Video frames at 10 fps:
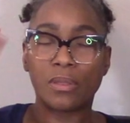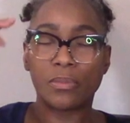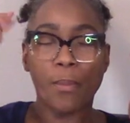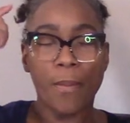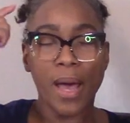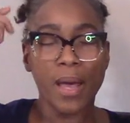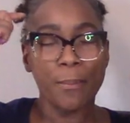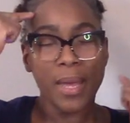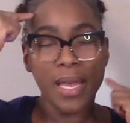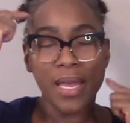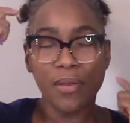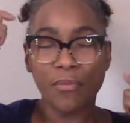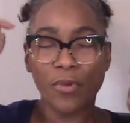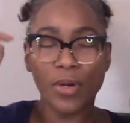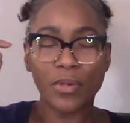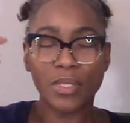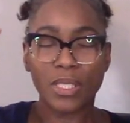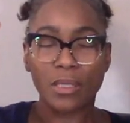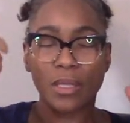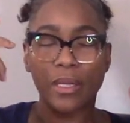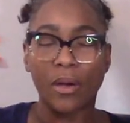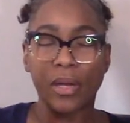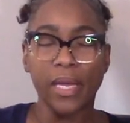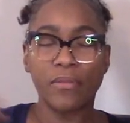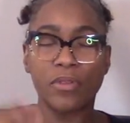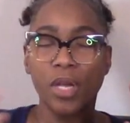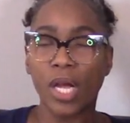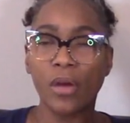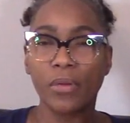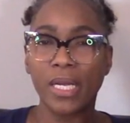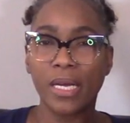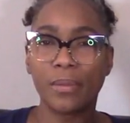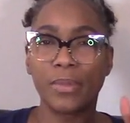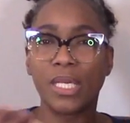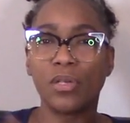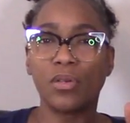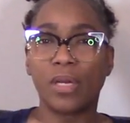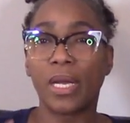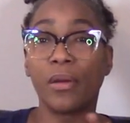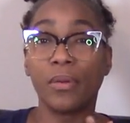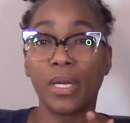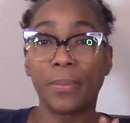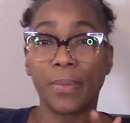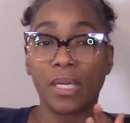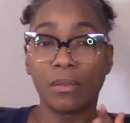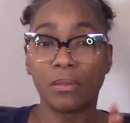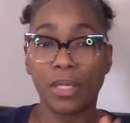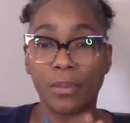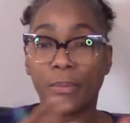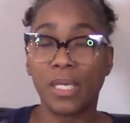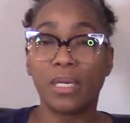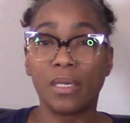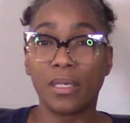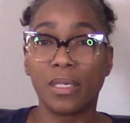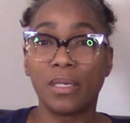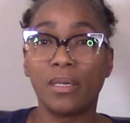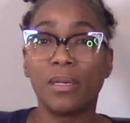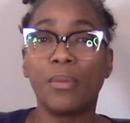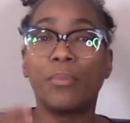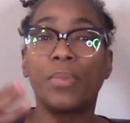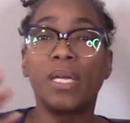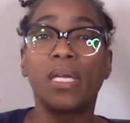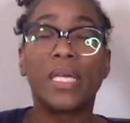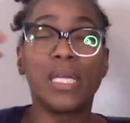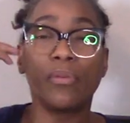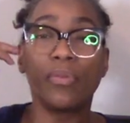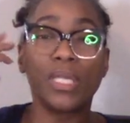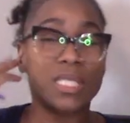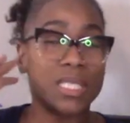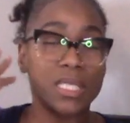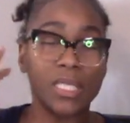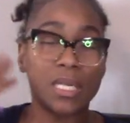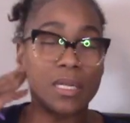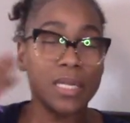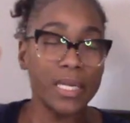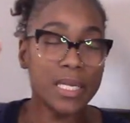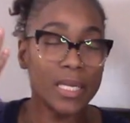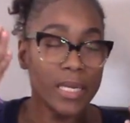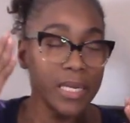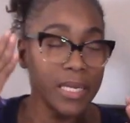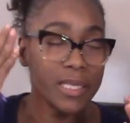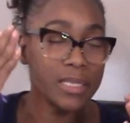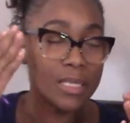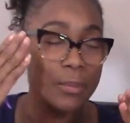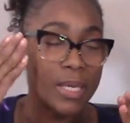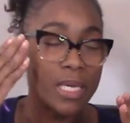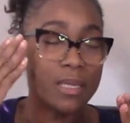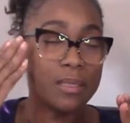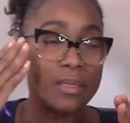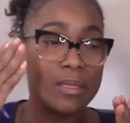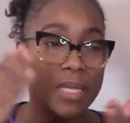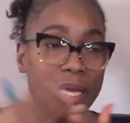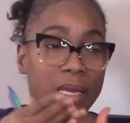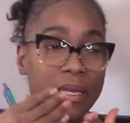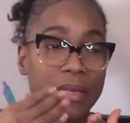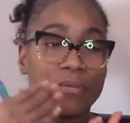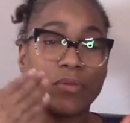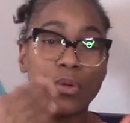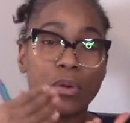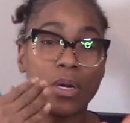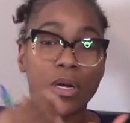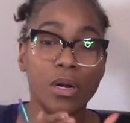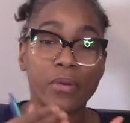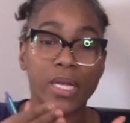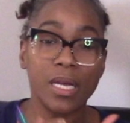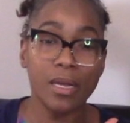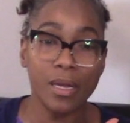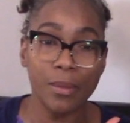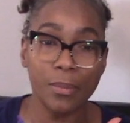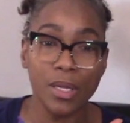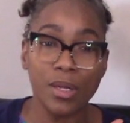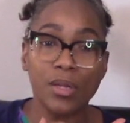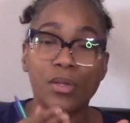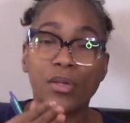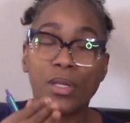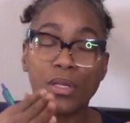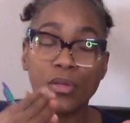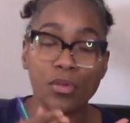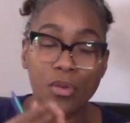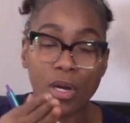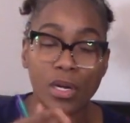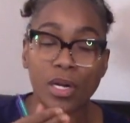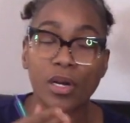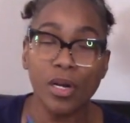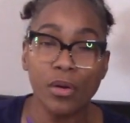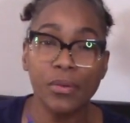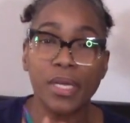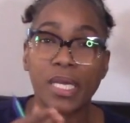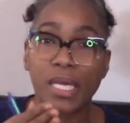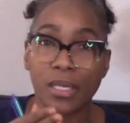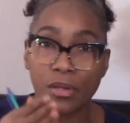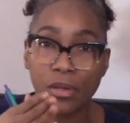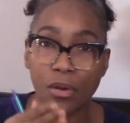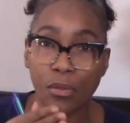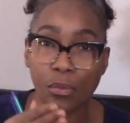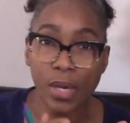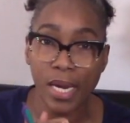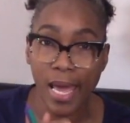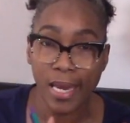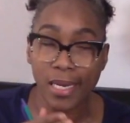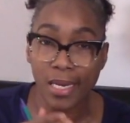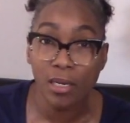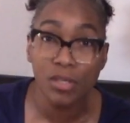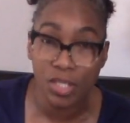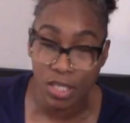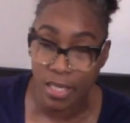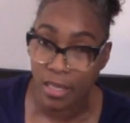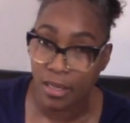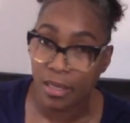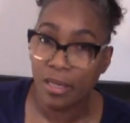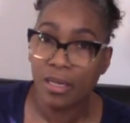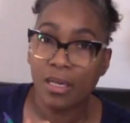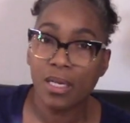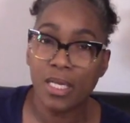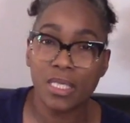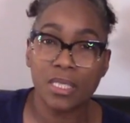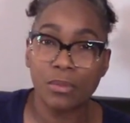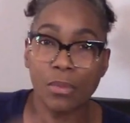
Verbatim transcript: my mind works. Okay, if you hurry up, then you'll hurry up and, and be done but it wasn't clicking in to me that if you hurry up, you, you're going to hurry and you're going to run out of energy. Because